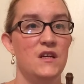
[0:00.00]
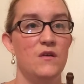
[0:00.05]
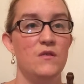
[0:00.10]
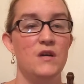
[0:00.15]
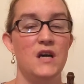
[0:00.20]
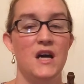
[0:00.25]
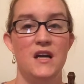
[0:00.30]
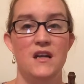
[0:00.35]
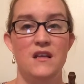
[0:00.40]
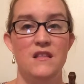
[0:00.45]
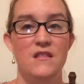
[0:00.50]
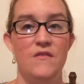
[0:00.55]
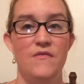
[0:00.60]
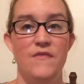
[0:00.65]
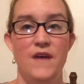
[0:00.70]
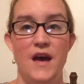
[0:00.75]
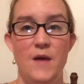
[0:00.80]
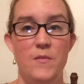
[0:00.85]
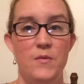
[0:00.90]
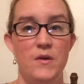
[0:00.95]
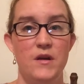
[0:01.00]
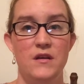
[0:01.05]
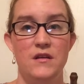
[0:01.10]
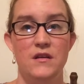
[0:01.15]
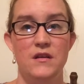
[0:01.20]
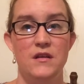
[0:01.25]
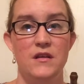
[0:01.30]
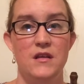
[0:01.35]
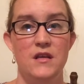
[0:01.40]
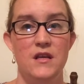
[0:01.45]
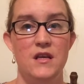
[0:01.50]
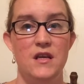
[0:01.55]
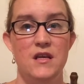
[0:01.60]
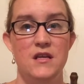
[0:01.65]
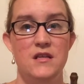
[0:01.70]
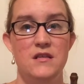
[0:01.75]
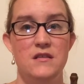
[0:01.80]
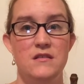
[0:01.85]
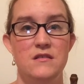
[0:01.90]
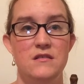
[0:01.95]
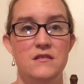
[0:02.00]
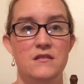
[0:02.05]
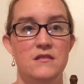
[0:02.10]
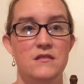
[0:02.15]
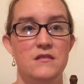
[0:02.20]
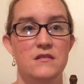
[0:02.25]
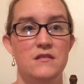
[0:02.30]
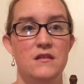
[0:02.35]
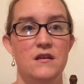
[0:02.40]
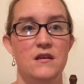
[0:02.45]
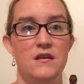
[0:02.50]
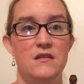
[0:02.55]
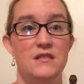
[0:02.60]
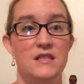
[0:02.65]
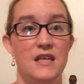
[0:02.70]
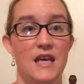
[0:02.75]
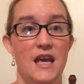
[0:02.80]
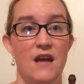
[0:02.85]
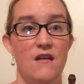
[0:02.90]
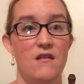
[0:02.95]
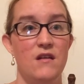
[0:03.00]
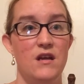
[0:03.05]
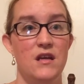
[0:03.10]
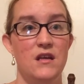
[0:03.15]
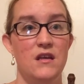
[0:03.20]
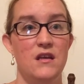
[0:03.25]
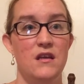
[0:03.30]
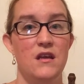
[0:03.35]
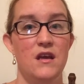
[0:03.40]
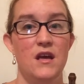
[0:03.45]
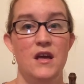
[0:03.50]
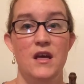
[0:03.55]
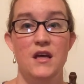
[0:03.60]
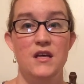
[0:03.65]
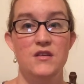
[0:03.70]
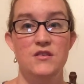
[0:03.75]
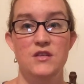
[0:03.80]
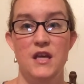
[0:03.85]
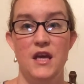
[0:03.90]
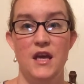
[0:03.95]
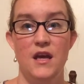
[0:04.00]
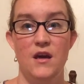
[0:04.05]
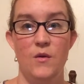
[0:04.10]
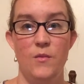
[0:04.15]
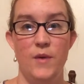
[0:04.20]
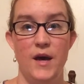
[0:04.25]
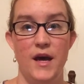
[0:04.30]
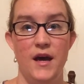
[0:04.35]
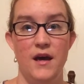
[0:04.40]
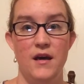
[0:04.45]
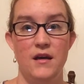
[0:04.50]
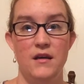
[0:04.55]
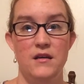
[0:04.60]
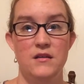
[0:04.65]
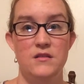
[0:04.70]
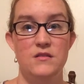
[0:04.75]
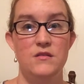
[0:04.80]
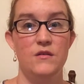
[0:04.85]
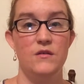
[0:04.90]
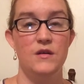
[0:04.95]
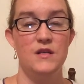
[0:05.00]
cutting the fabric is scary because you can't go back. So